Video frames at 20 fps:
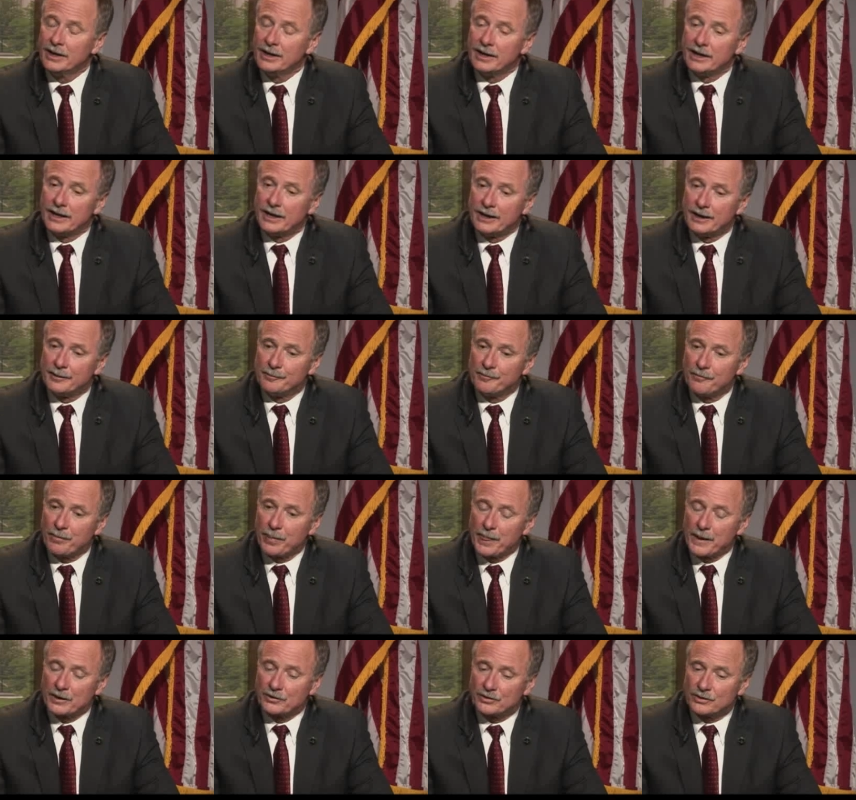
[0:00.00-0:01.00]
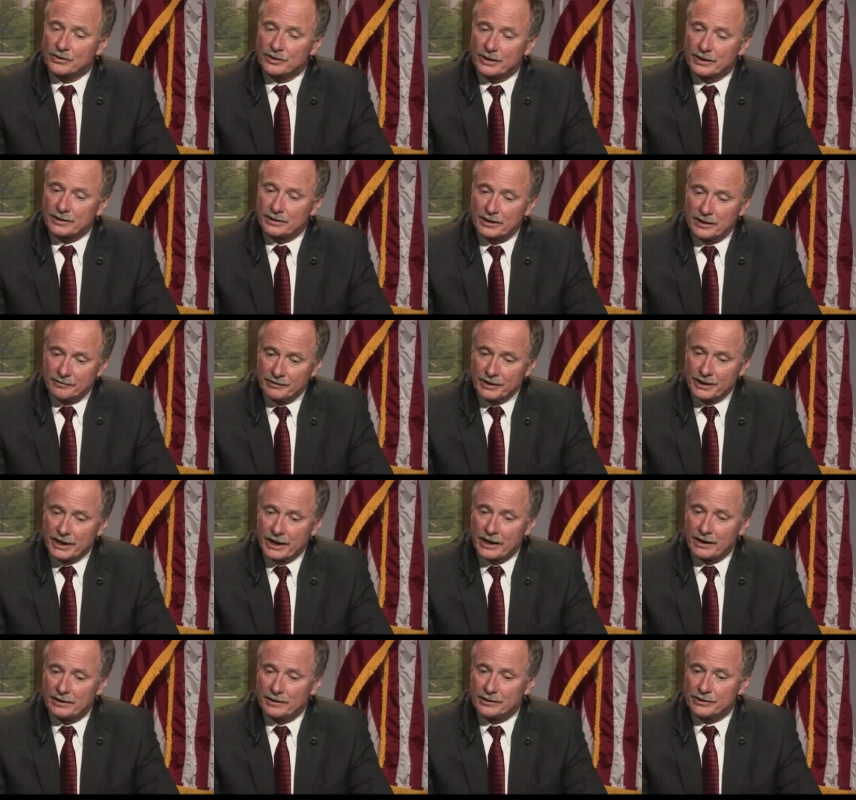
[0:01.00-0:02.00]
It's
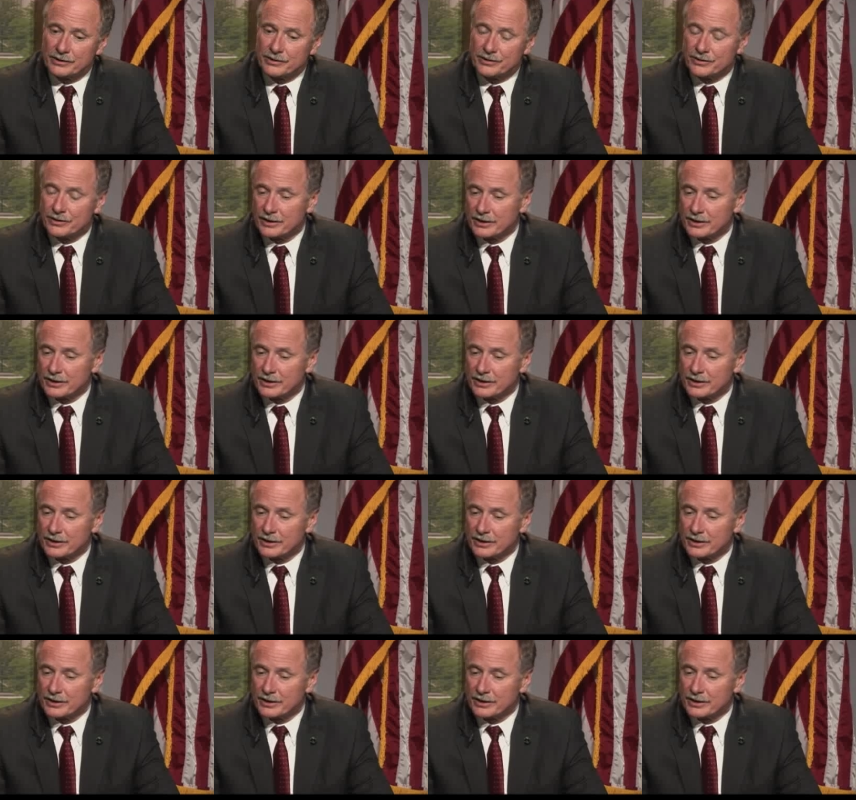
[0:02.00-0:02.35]
$11.